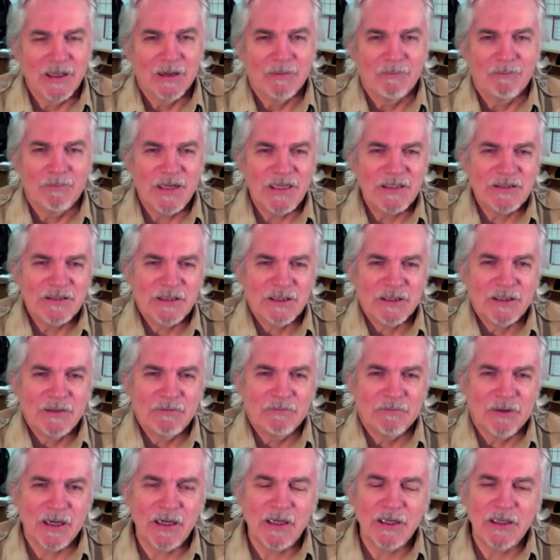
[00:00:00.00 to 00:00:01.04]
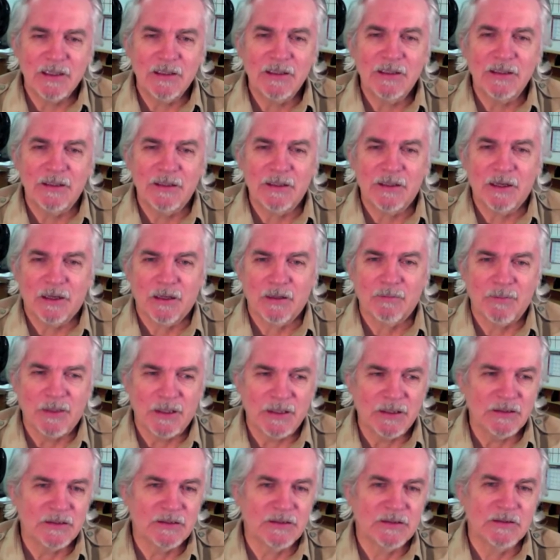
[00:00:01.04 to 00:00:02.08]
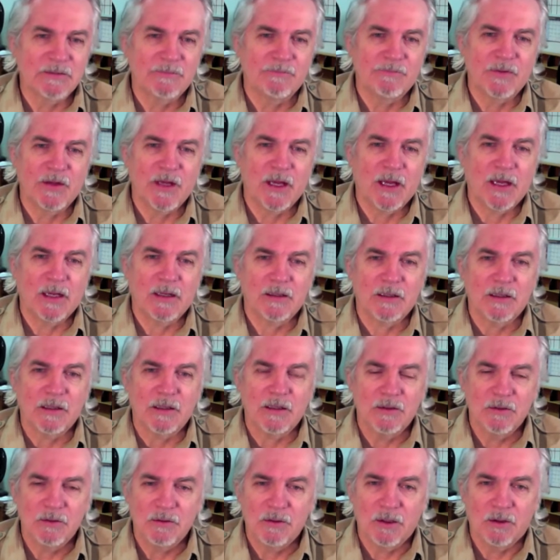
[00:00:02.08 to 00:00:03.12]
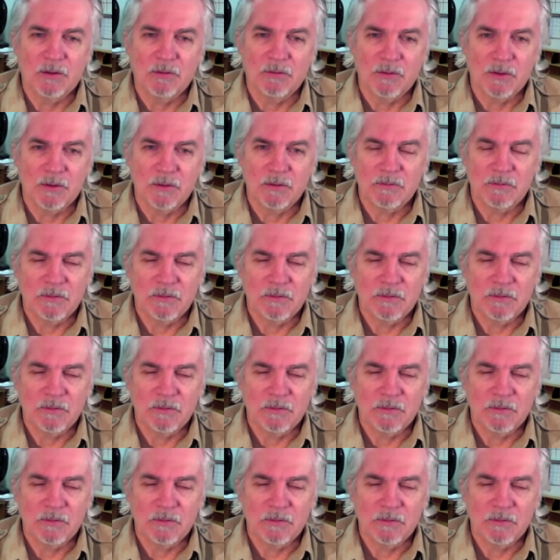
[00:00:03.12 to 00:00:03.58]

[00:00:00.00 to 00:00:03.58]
Basically, writing into the dark means that you don't